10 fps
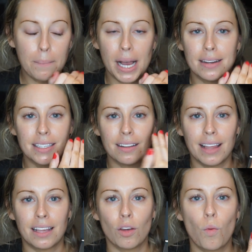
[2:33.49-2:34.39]
But
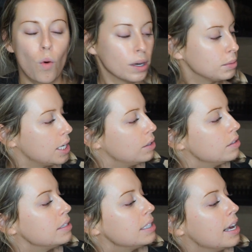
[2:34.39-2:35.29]
like the warm
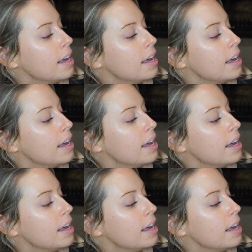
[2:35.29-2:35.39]
tones,